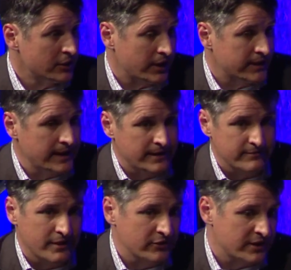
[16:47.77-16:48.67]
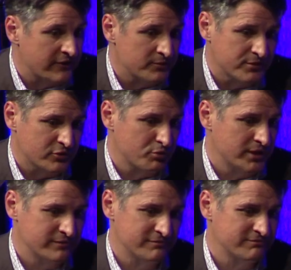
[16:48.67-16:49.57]
You know, I can't tell the difference
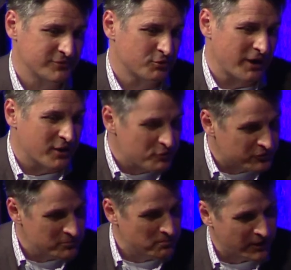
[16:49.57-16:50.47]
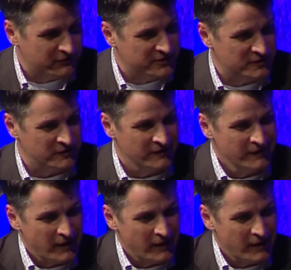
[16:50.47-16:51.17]
between Grey Goose and Belvedere,